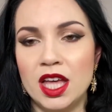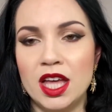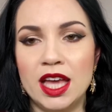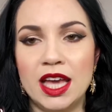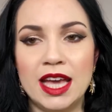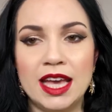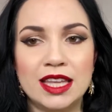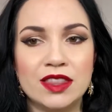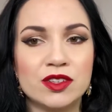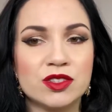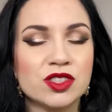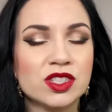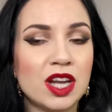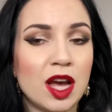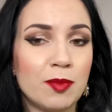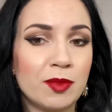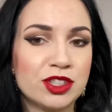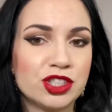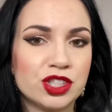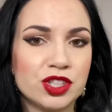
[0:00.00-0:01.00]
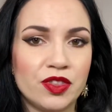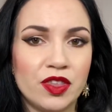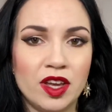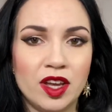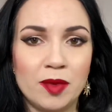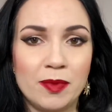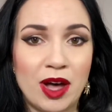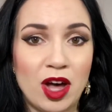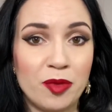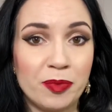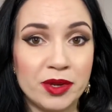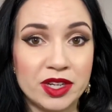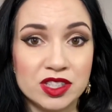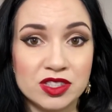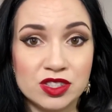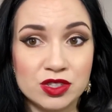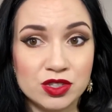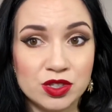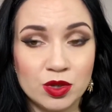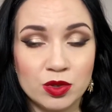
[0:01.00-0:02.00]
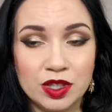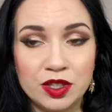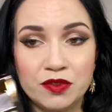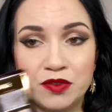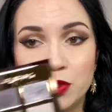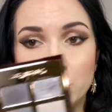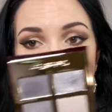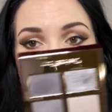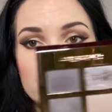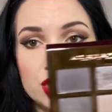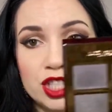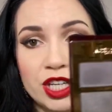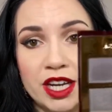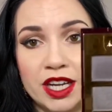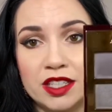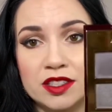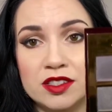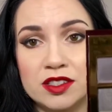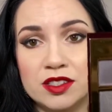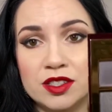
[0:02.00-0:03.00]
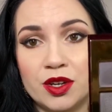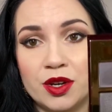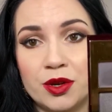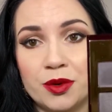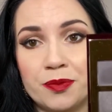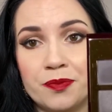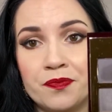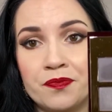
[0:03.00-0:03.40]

And there's not much to think about because there's only four shades. So